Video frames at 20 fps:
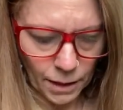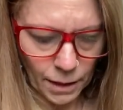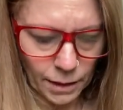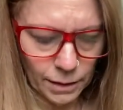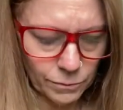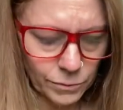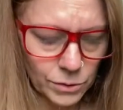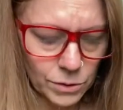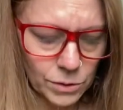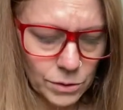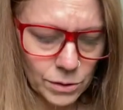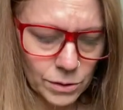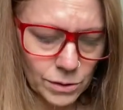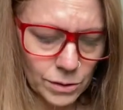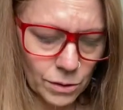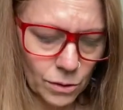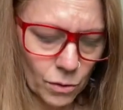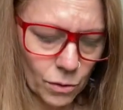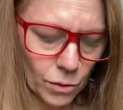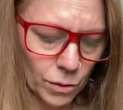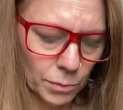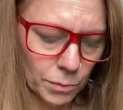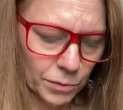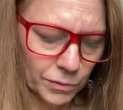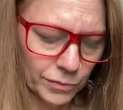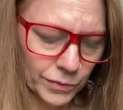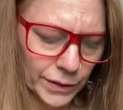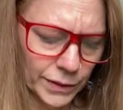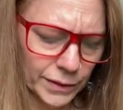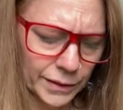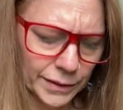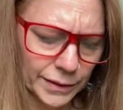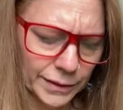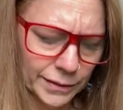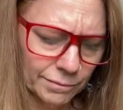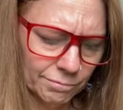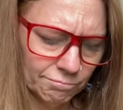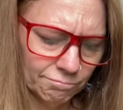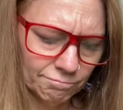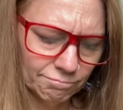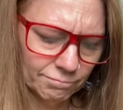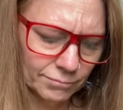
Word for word: It was just a horrible feeling.